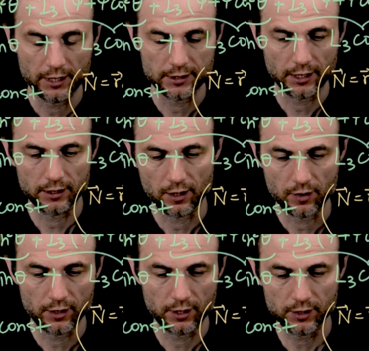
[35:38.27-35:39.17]
is
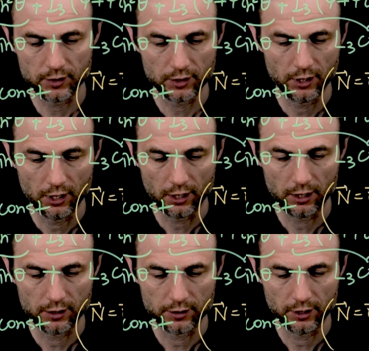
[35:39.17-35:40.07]
that this
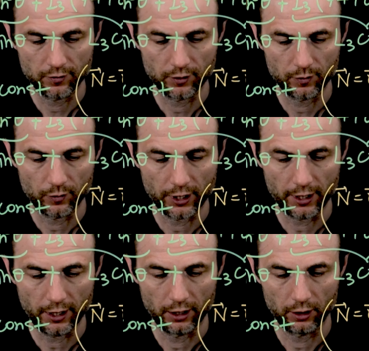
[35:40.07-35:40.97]
is given
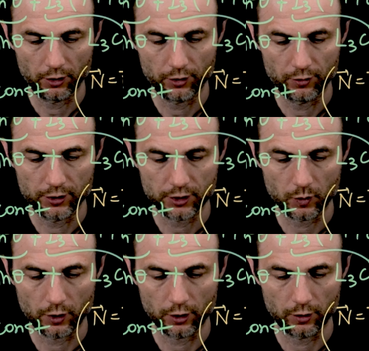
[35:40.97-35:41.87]
by L3
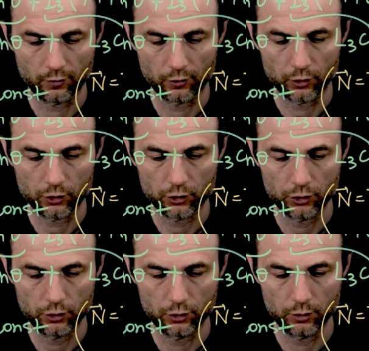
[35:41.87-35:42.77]
squared over
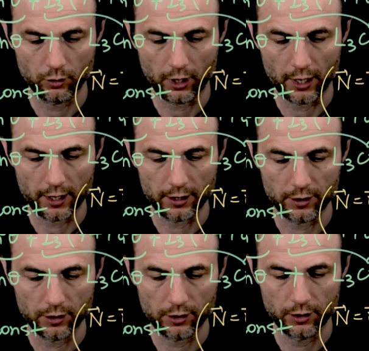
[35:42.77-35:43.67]

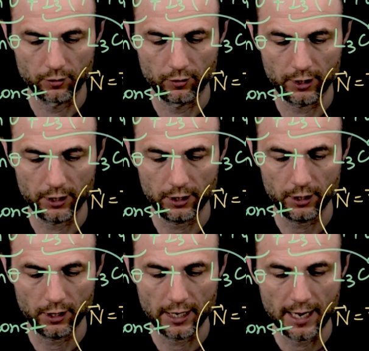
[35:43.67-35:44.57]
2I3.
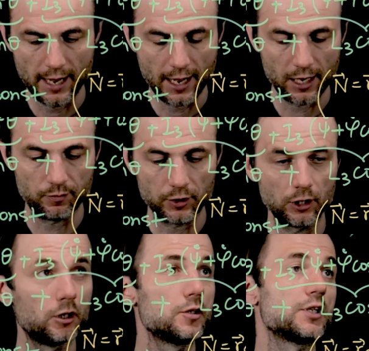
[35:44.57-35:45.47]
And
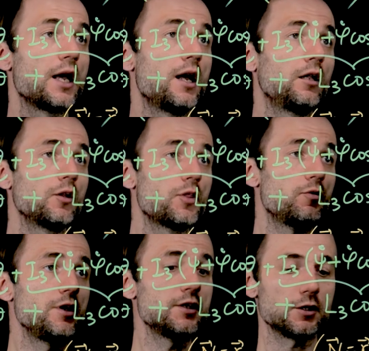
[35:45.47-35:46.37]
because
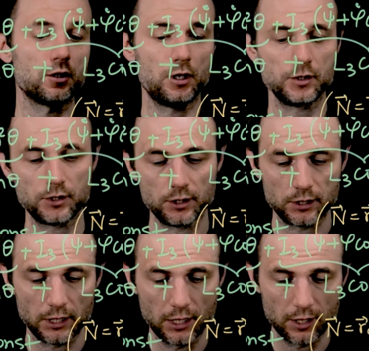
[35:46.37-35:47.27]
L3 is a
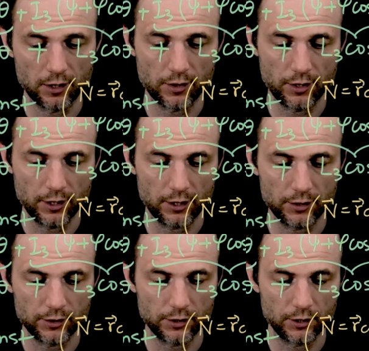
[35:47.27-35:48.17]
constant,
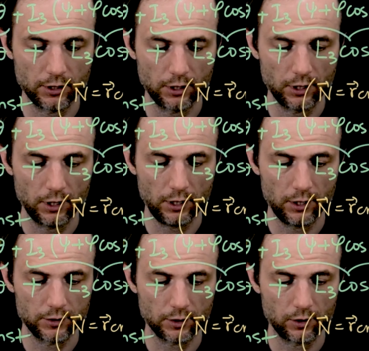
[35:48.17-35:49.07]
this
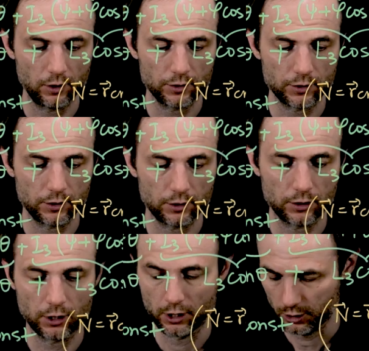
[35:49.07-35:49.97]
is a constant.
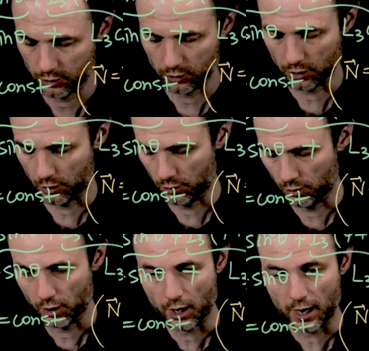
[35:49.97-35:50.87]
So
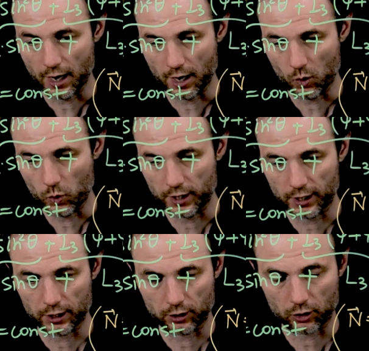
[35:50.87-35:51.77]
we
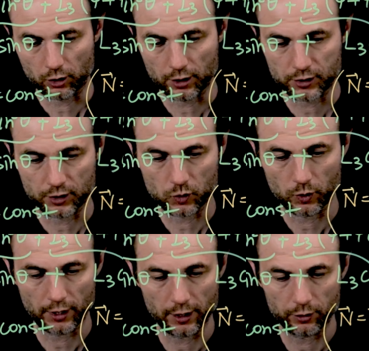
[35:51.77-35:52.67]
can cross this
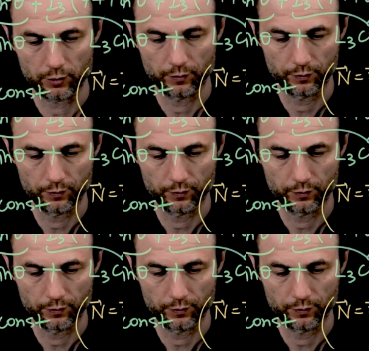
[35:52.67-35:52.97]
one out.